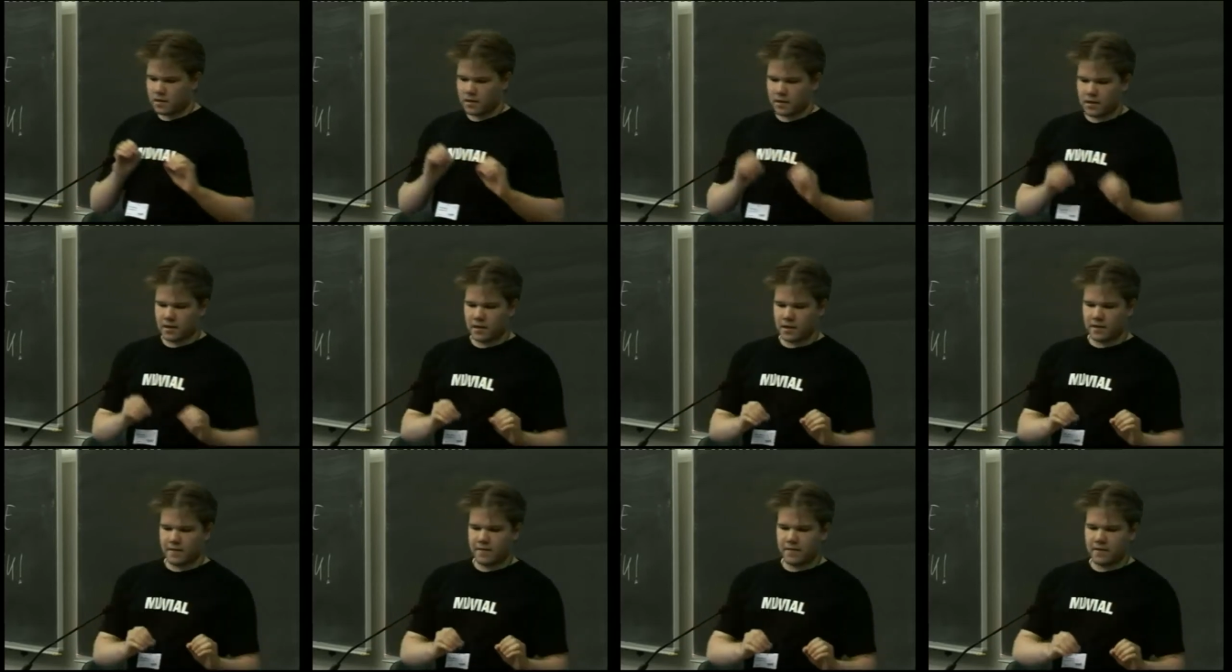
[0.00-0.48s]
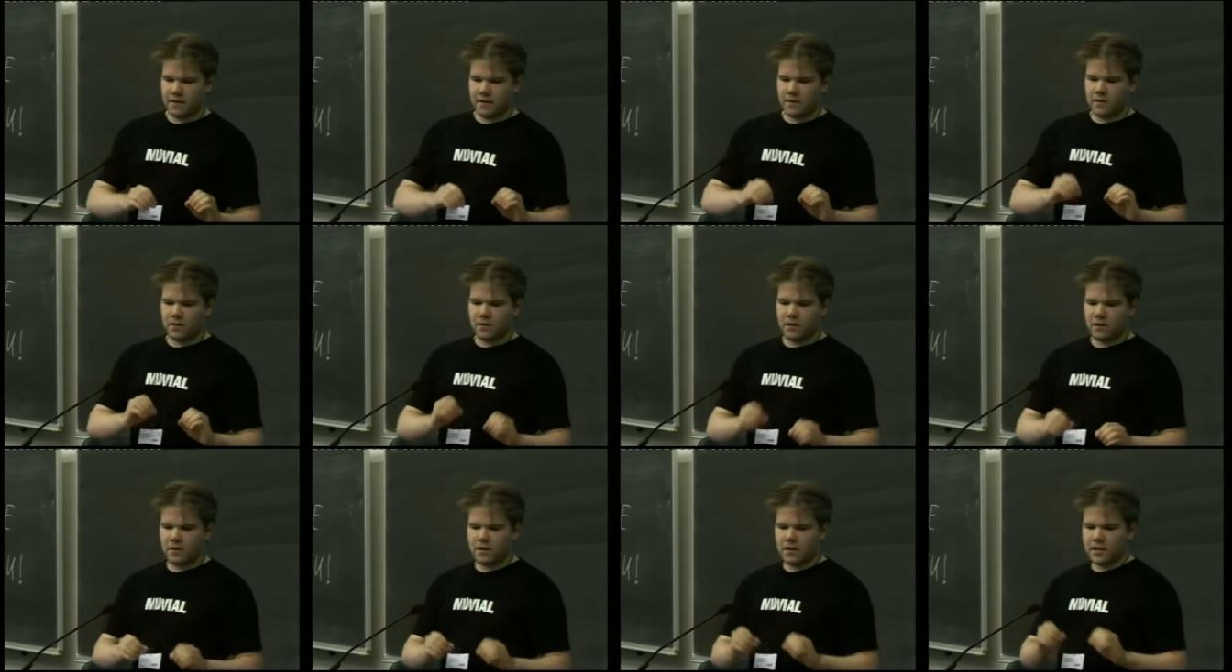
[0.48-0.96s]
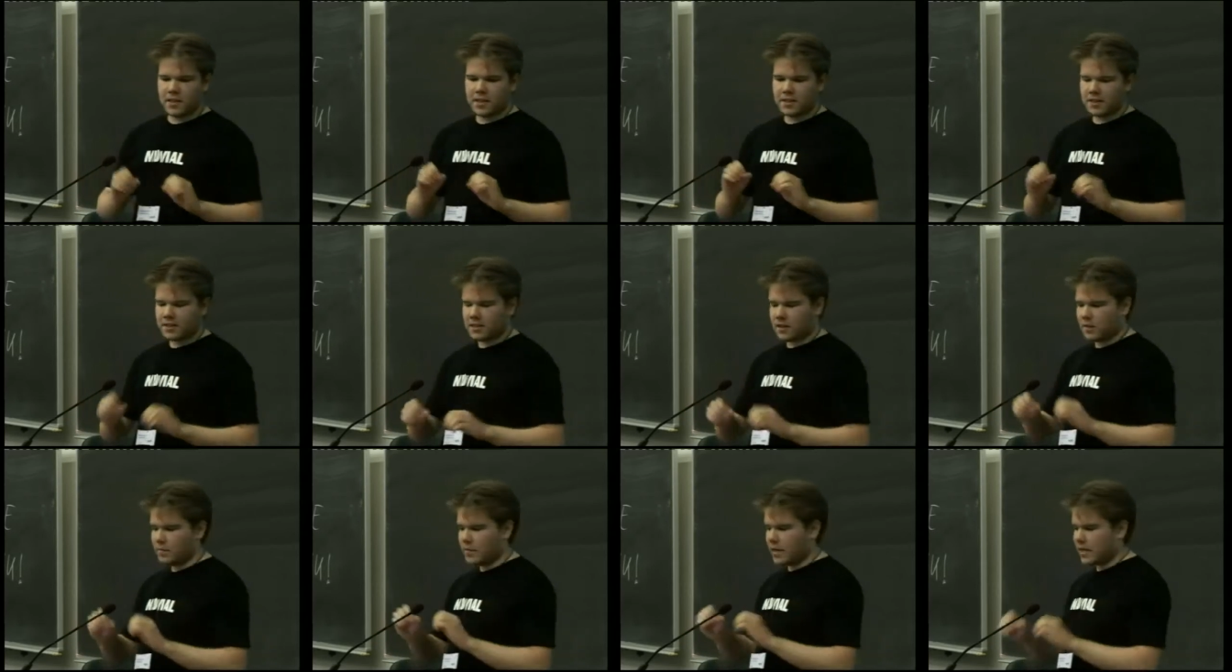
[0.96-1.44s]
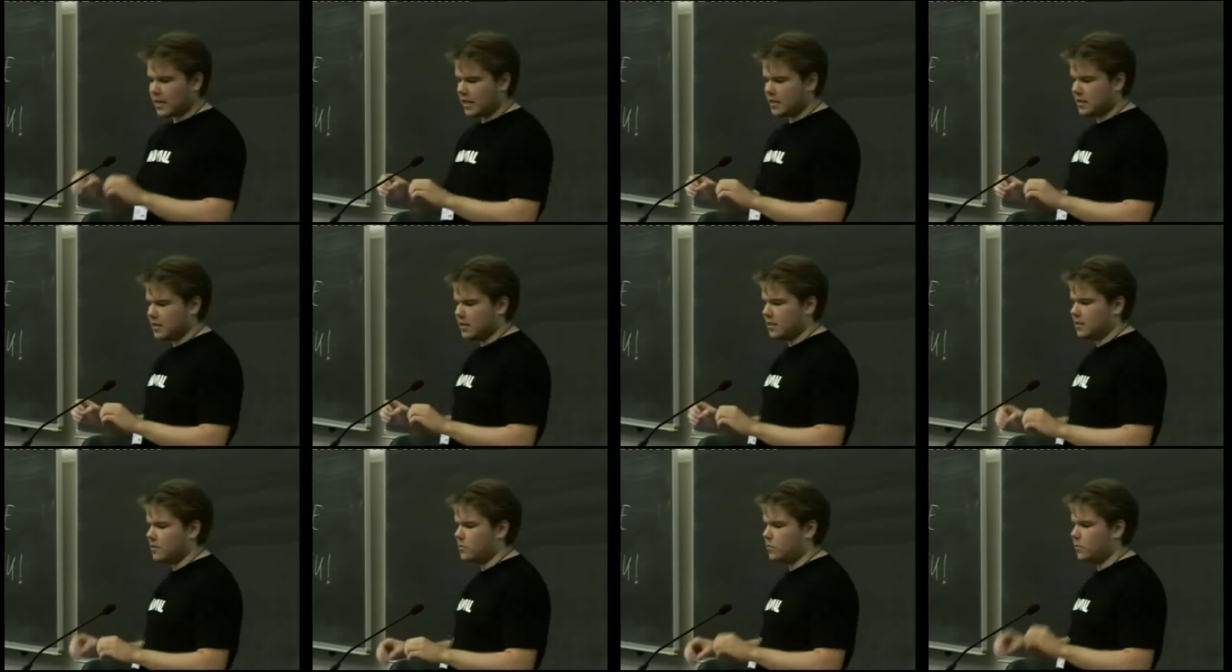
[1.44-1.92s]
if all essential
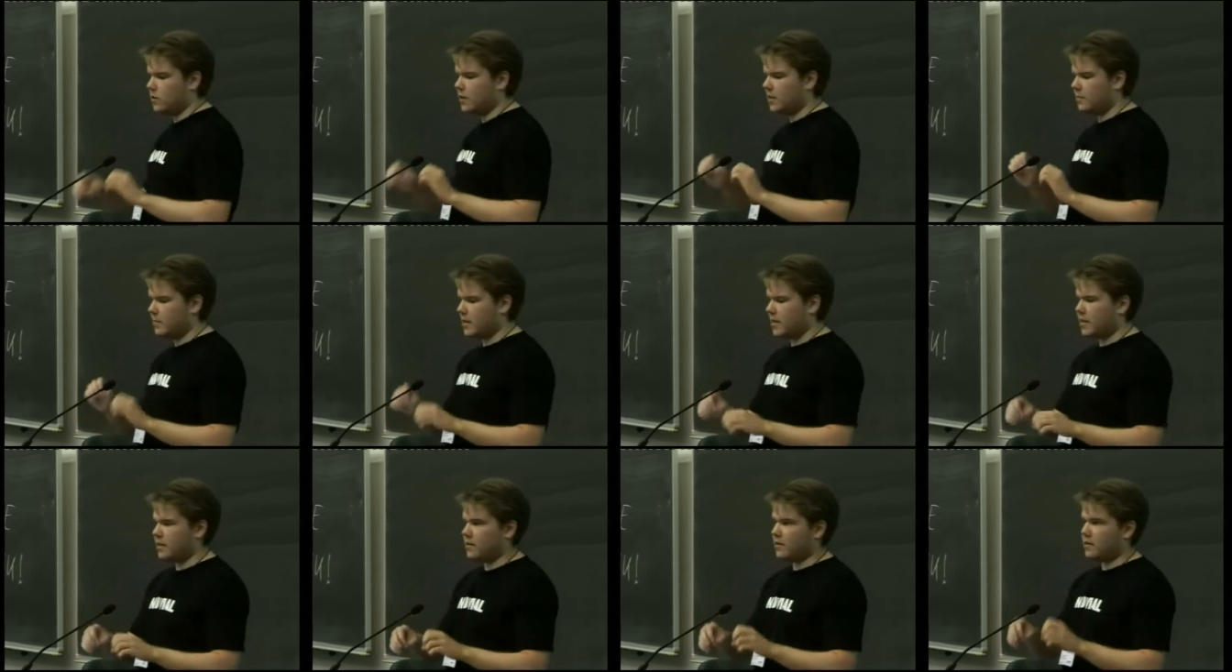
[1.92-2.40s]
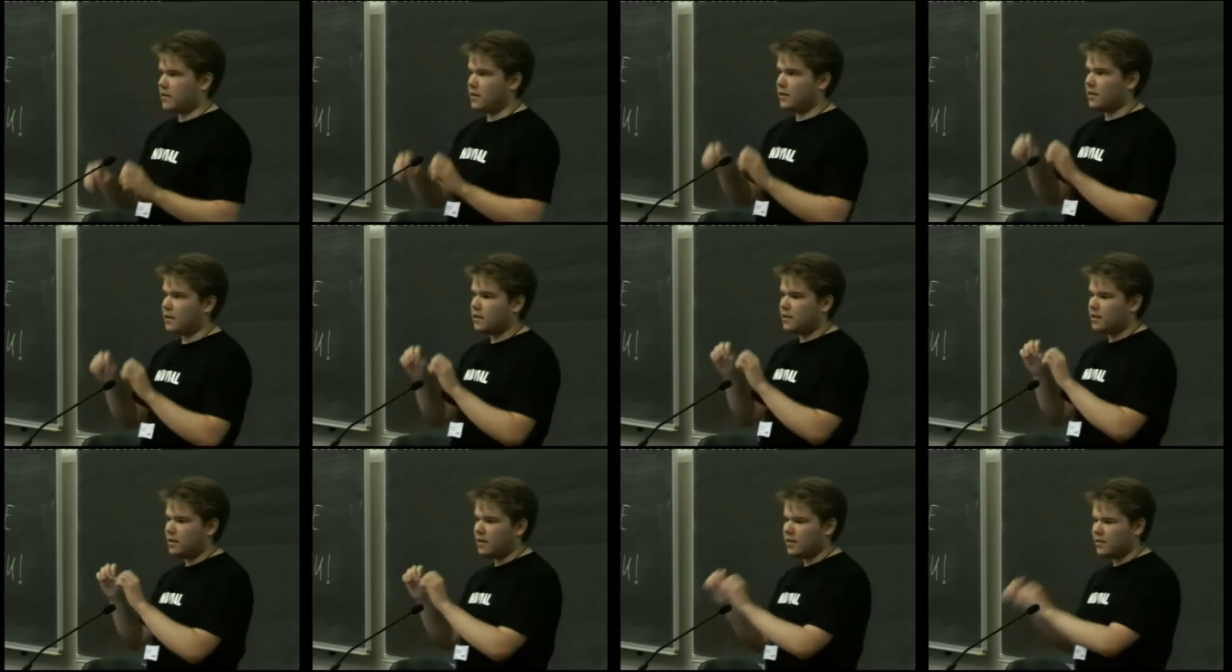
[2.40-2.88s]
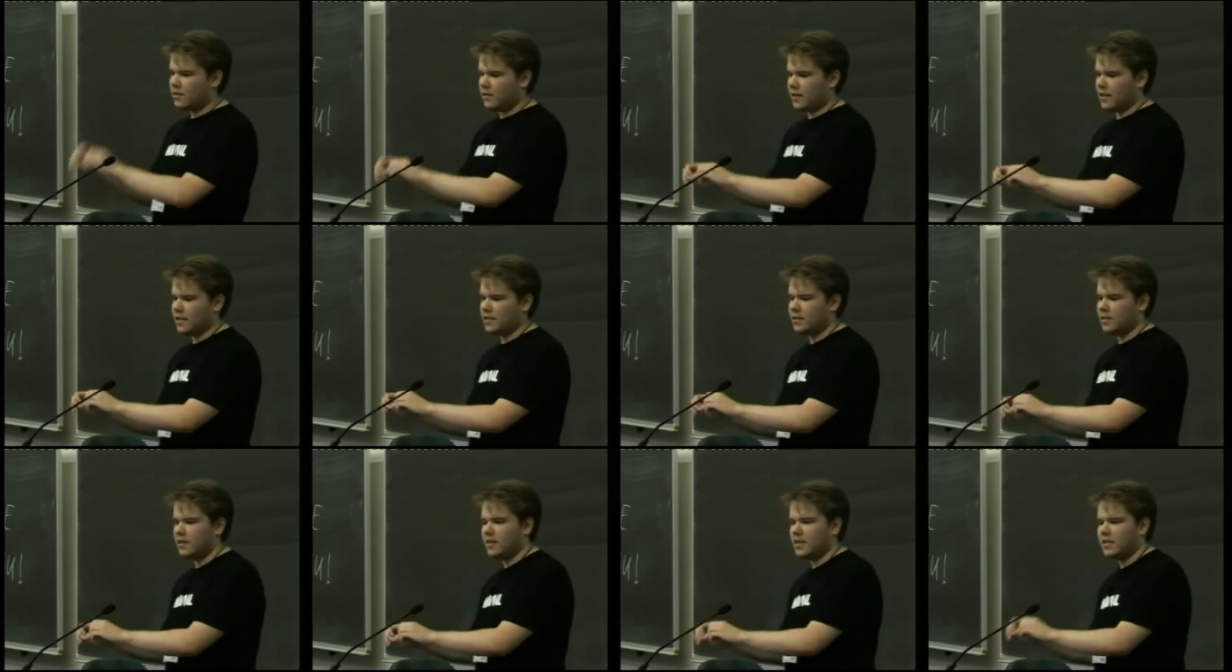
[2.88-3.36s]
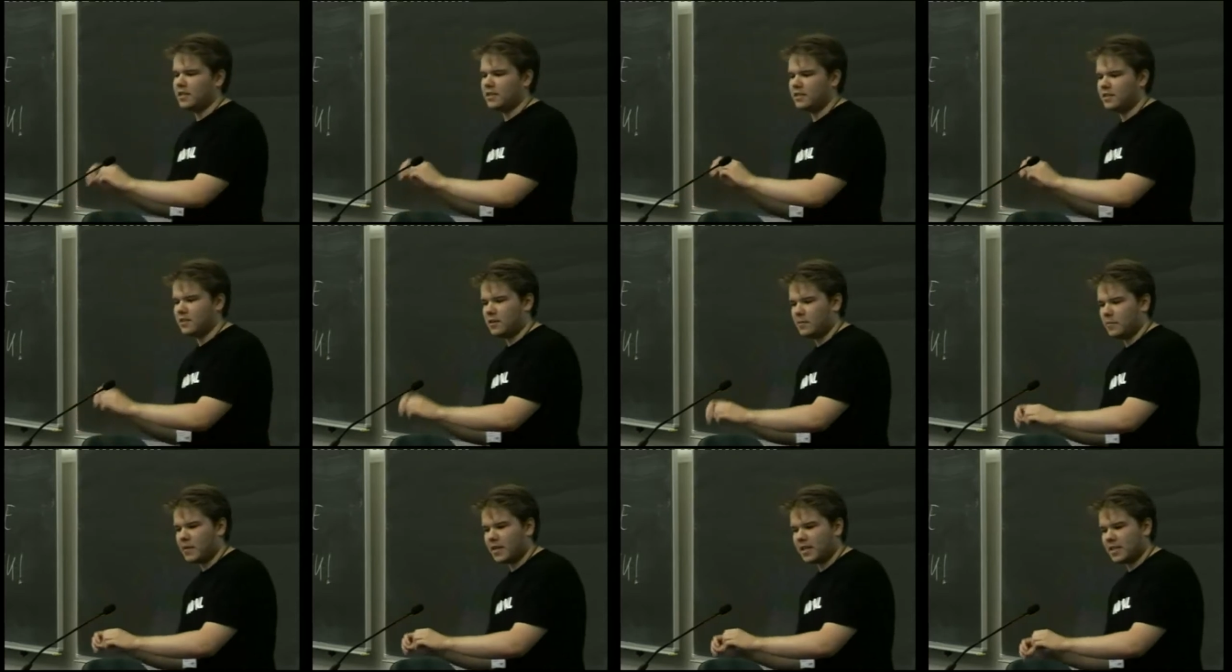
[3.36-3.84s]
packages would depend on other es
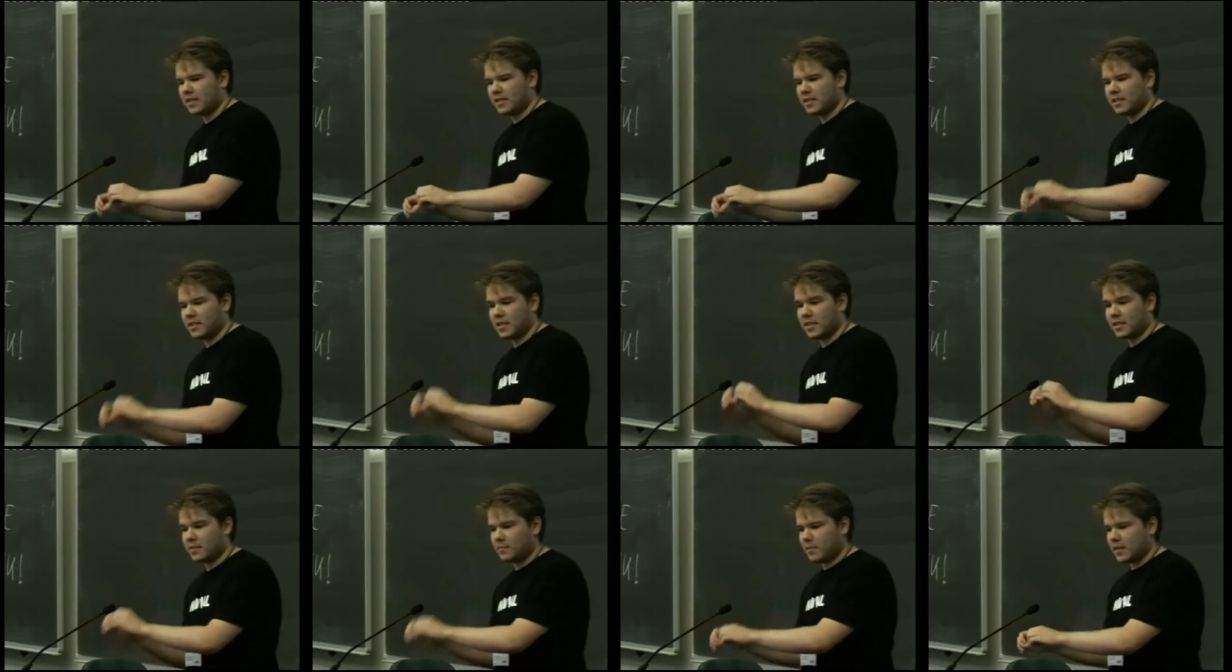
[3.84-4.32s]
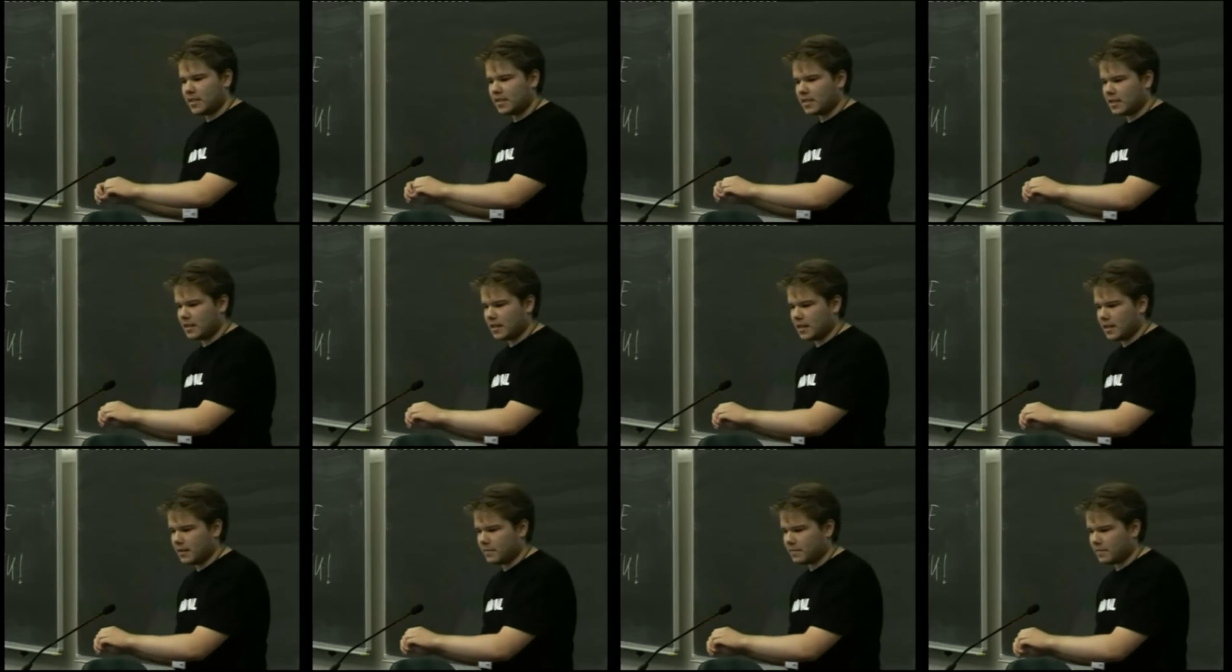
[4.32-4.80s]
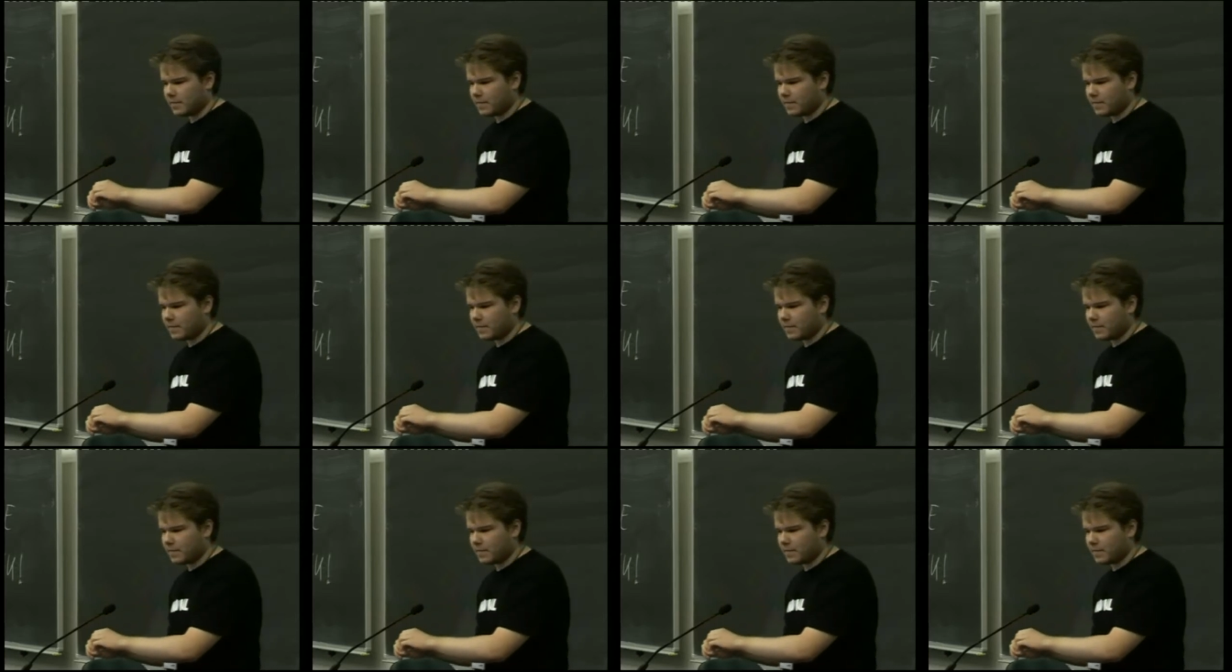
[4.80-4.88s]
essential packages explicitly,